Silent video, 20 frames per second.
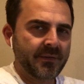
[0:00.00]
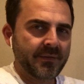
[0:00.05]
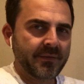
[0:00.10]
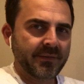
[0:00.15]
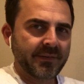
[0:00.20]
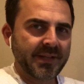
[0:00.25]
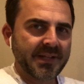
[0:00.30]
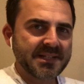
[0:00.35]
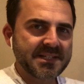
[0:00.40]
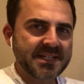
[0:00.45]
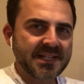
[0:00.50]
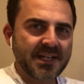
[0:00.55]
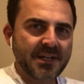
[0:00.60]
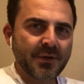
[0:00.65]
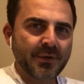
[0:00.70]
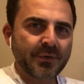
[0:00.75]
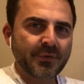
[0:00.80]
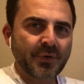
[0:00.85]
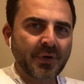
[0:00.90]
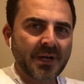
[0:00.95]
let's say
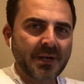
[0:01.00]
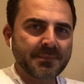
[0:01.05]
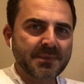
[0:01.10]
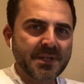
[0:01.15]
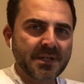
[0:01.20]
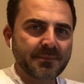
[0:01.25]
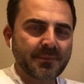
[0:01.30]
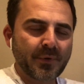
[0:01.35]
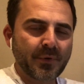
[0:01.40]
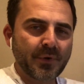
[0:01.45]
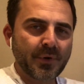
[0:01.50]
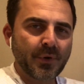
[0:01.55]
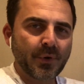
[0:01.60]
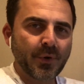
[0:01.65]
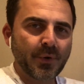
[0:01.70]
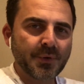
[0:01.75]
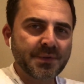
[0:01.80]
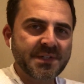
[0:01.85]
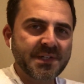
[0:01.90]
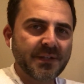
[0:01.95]
your dropshipper or your
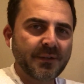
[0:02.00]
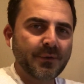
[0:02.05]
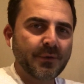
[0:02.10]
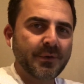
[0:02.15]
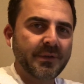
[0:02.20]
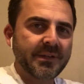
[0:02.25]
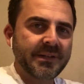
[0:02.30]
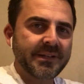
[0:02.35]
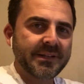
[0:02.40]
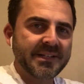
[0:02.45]
wholesaler